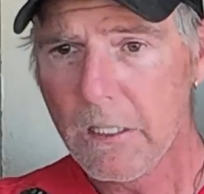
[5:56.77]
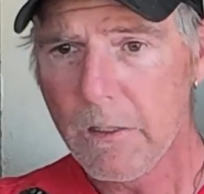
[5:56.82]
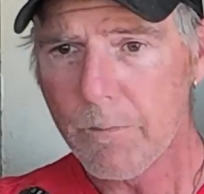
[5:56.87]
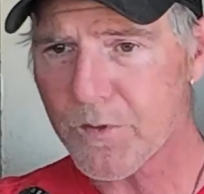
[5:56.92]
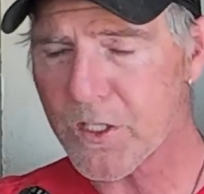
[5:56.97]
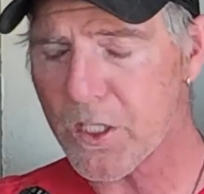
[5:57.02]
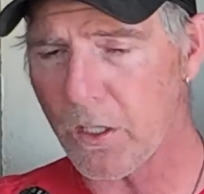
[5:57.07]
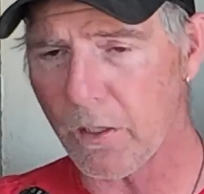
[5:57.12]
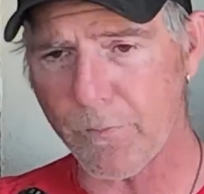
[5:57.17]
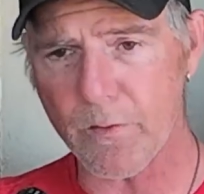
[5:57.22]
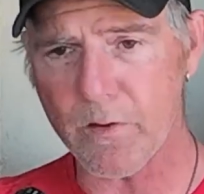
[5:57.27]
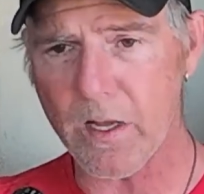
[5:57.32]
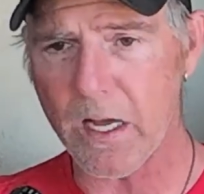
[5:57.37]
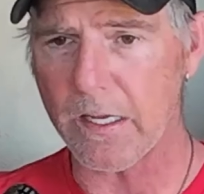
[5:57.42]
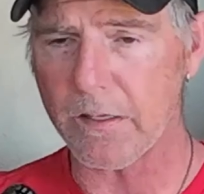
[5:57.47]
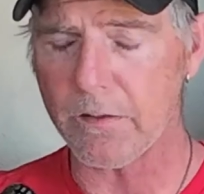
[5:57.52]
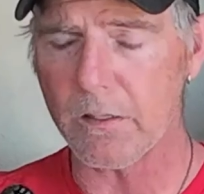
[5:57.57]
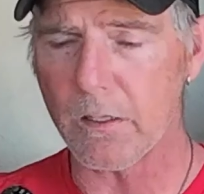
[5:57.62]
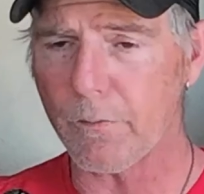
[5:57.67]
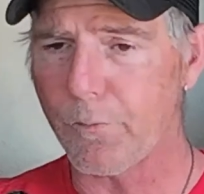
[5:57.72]
So if you've
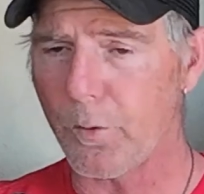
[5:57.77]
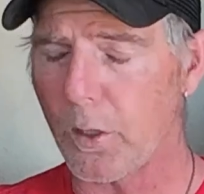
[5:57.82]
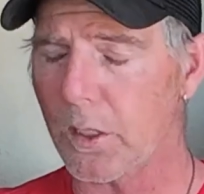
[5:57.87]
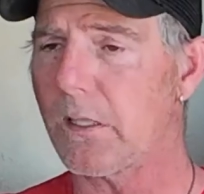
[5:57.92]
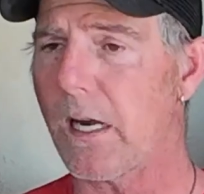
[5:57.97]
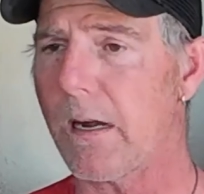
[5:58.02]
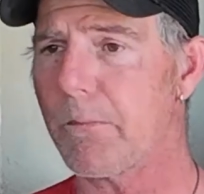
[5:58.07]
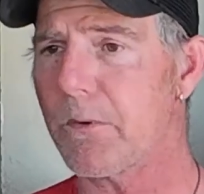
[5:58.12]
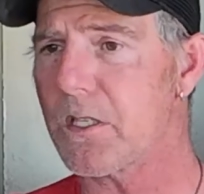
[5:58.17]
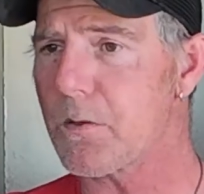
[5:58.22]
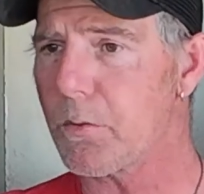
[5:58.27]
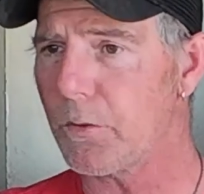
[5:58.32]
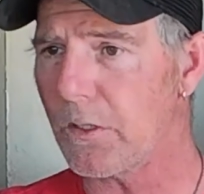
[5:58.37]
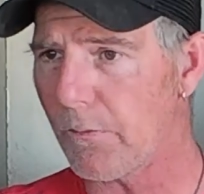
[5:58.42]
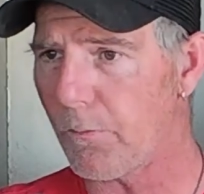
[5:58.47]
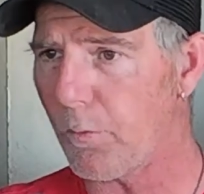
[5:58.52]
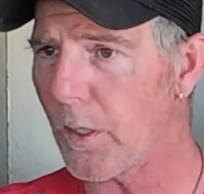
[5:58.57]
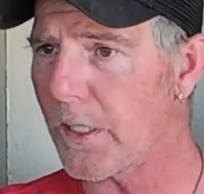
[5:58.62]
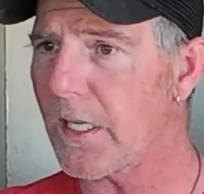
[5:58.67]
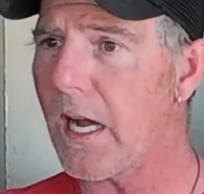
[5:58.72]
got 4 climbers, we'll
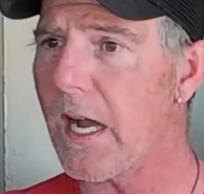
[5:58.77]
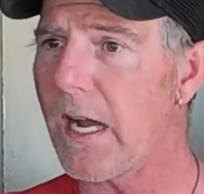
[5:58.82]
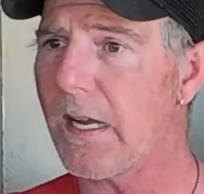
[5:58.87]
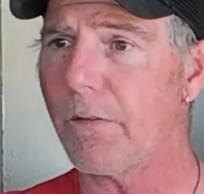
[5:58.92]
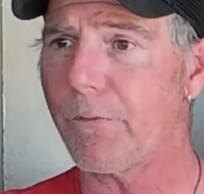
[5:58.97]
have 1 guide.